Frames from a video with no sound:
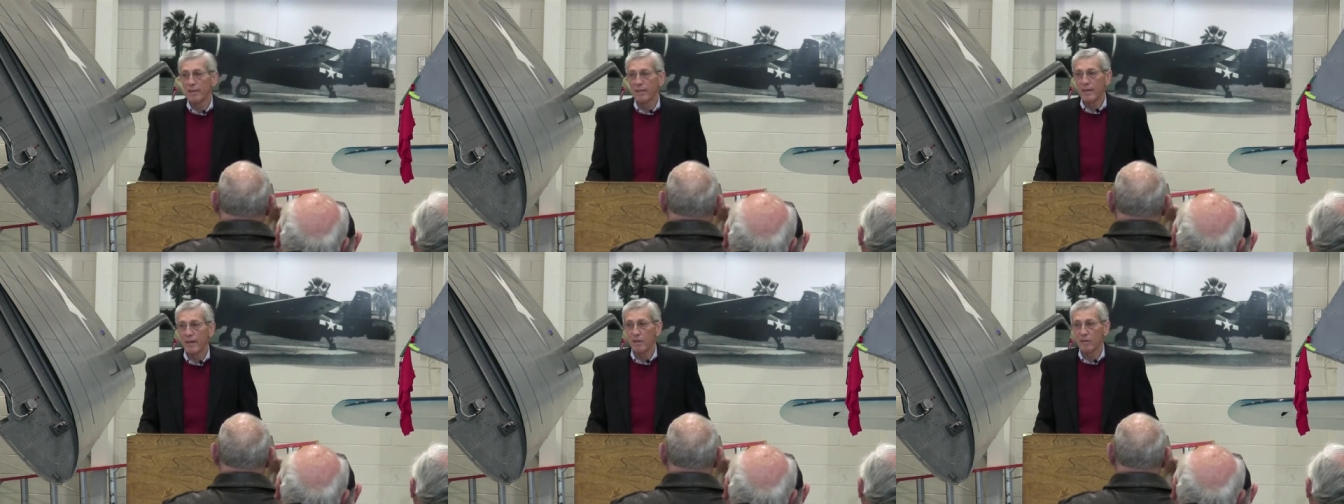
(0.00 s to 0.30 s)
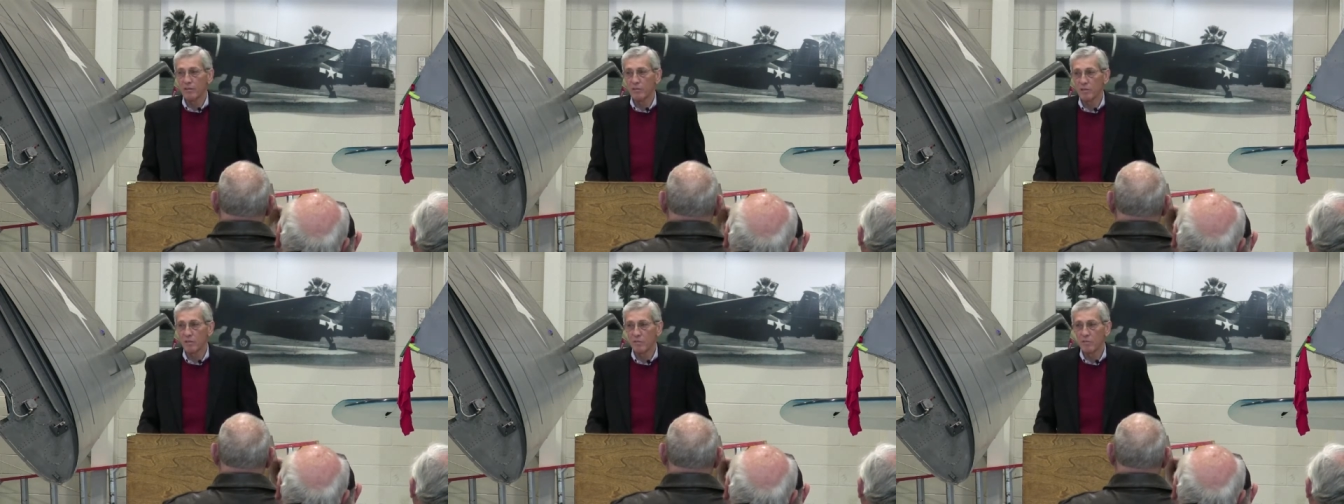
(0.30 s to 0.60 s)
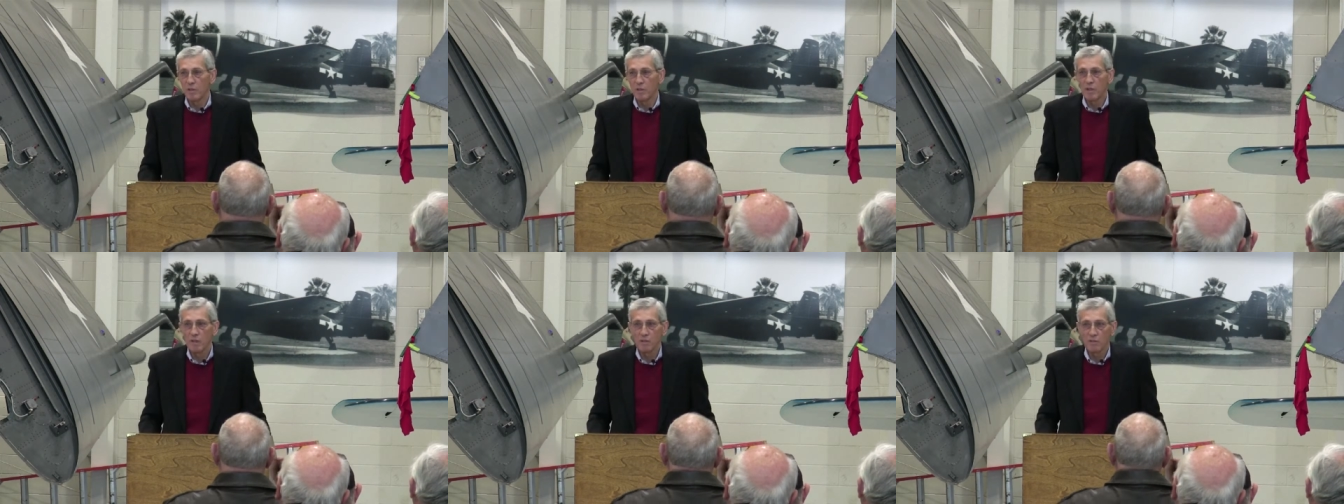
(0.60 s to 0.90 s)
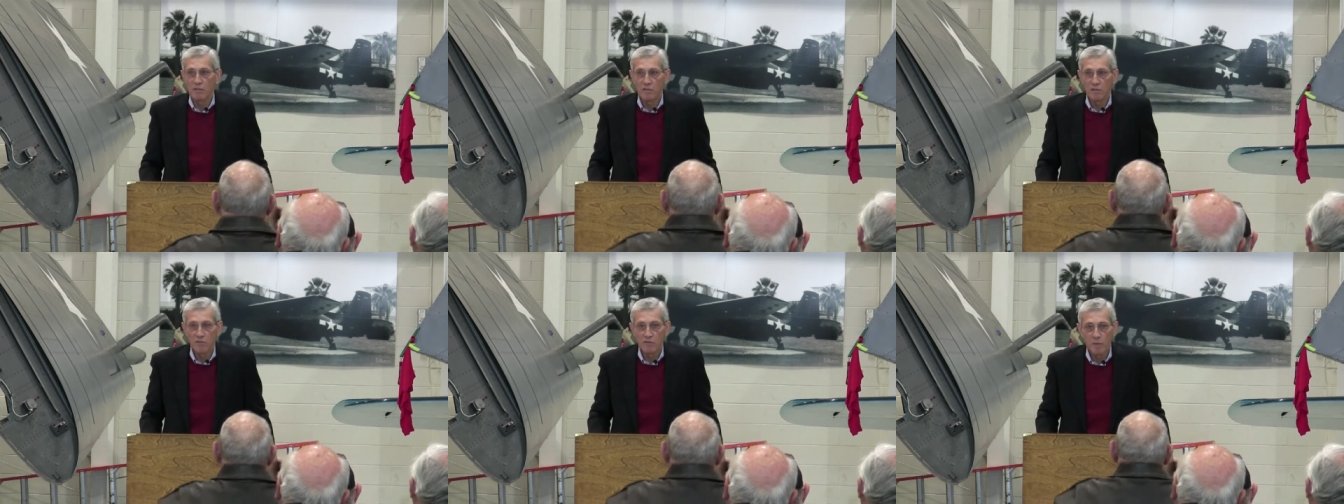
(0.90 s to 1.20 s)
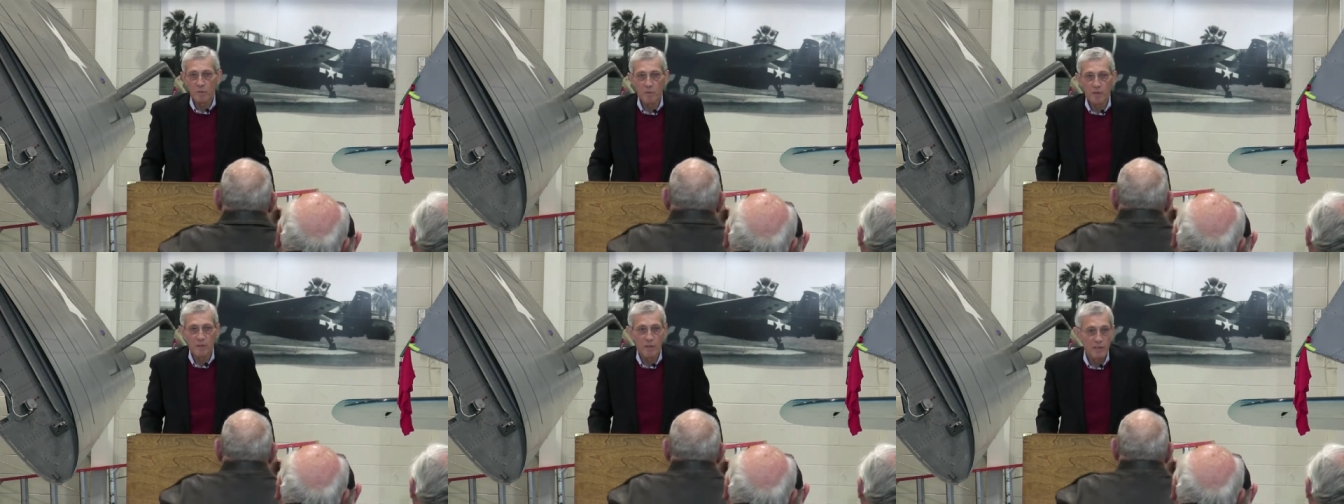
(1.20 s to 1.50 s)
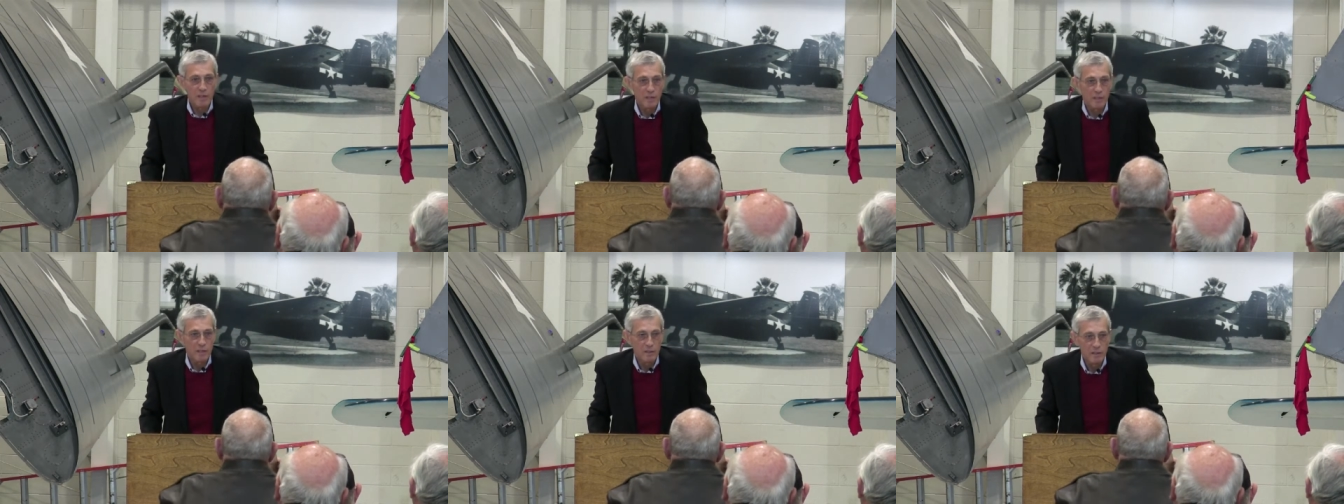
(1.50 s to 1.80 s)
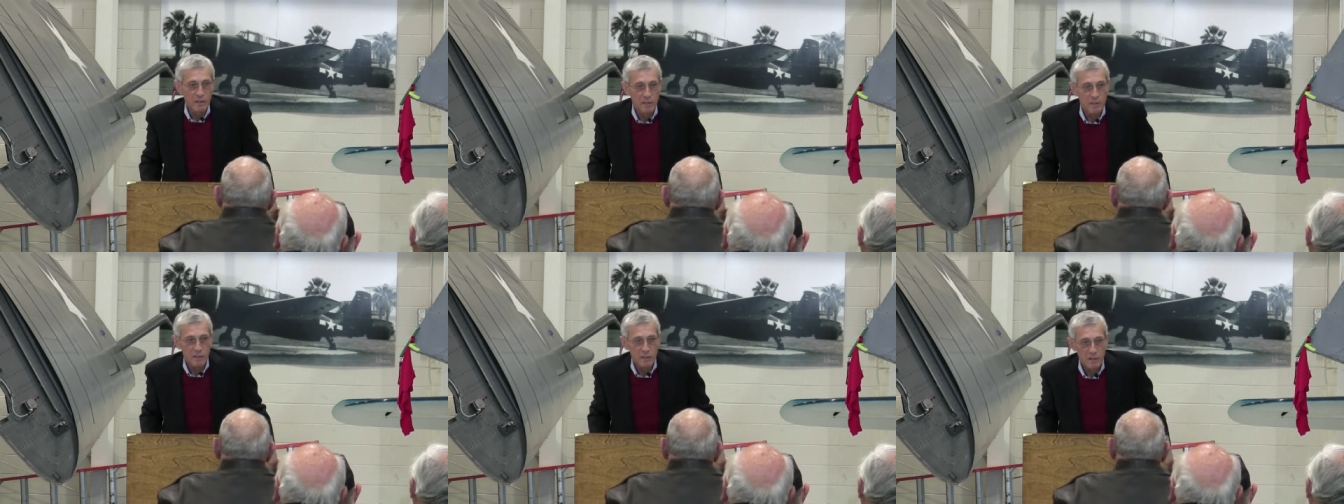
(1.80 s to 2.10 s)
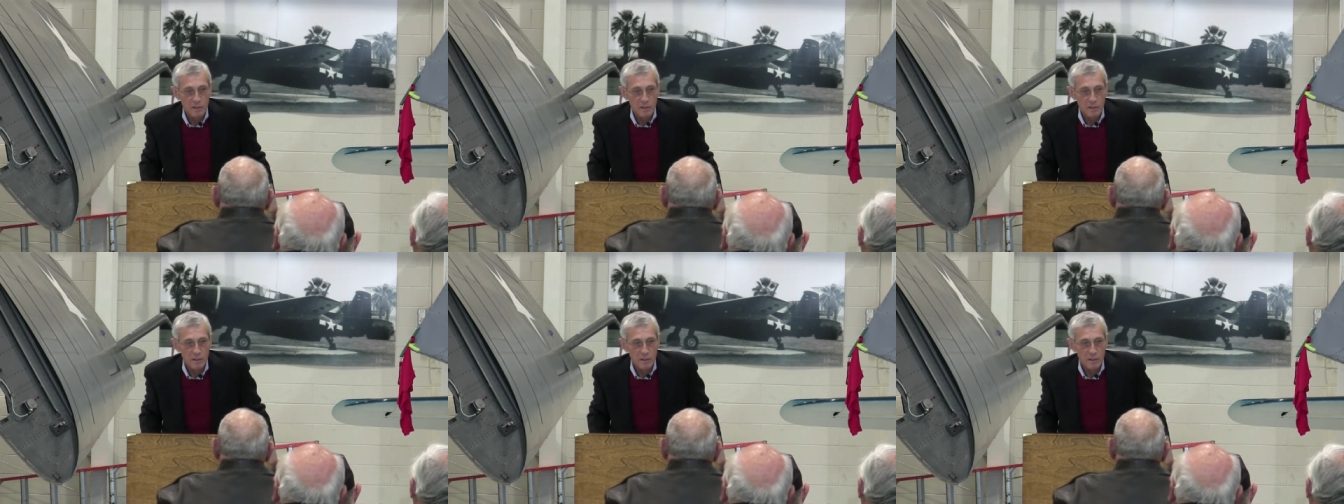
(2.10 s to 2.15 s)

10,000 because AAA